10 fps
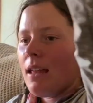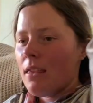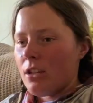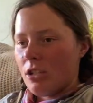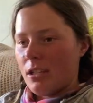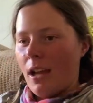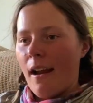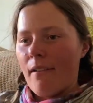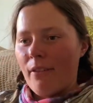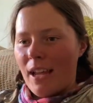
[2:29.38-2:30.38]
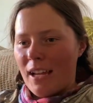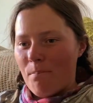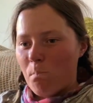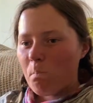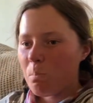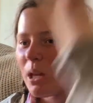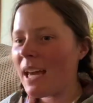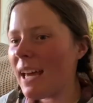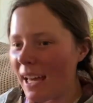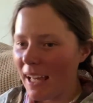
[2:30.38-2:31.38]
this just kind of like
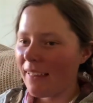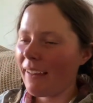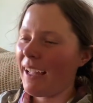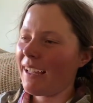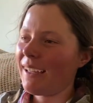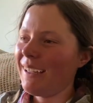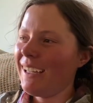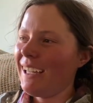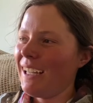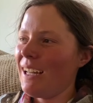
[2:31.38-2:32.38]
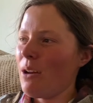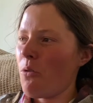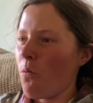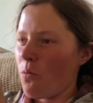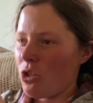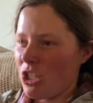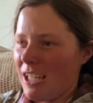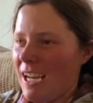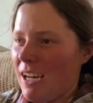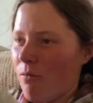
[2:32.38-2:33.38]
big, like just
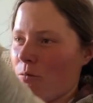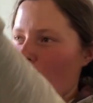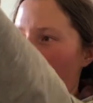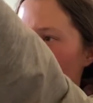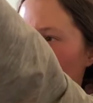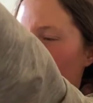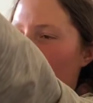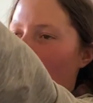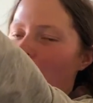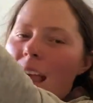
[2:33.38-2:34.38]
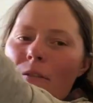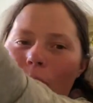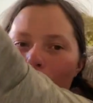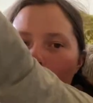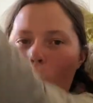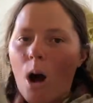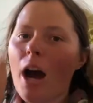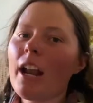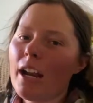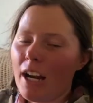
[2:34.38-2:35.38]
like rush wave of
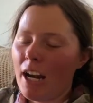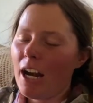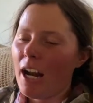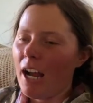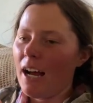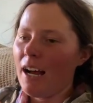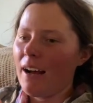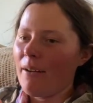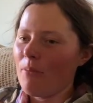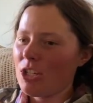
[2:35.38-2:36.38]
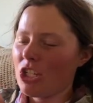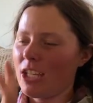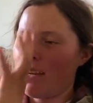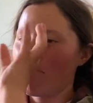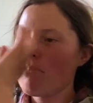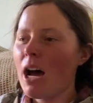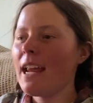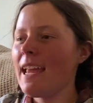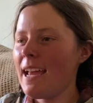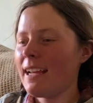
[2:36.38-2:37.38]
water. It's just like
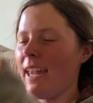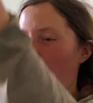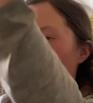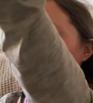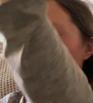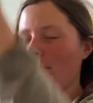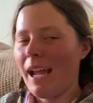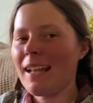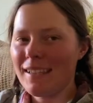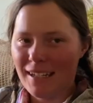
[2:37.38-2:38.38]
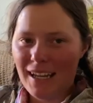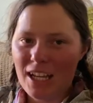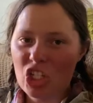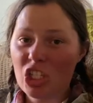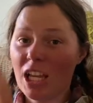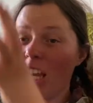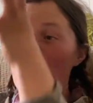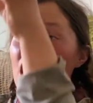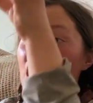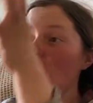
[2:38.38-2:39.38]
muddy and carrying plants in it. It's just like
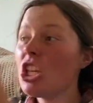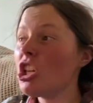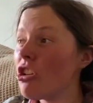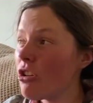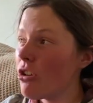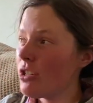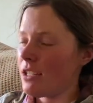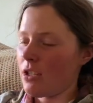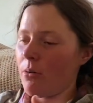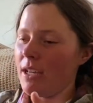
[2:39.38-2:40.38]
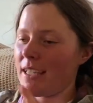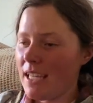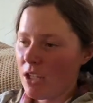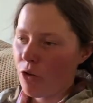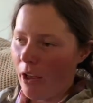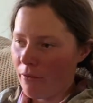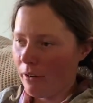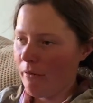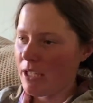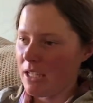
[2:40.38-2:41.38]
huge. And so we see the trail in
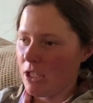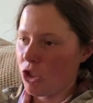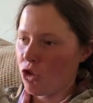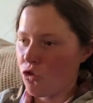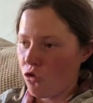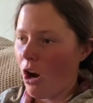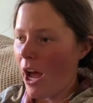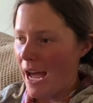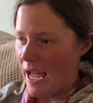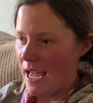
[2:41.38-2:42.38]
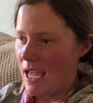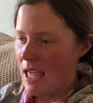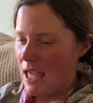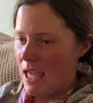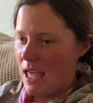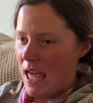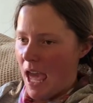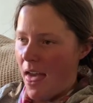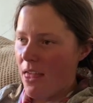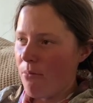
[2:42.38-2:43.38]
front of us and it's just dry.
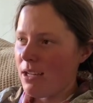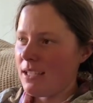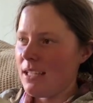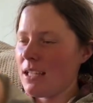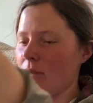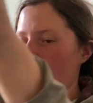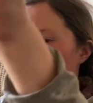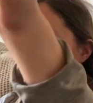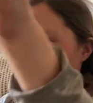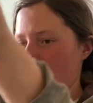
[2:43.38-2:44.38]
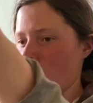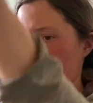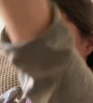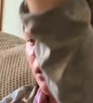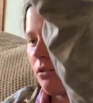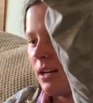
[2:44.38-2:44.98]
And then we see this wash of just like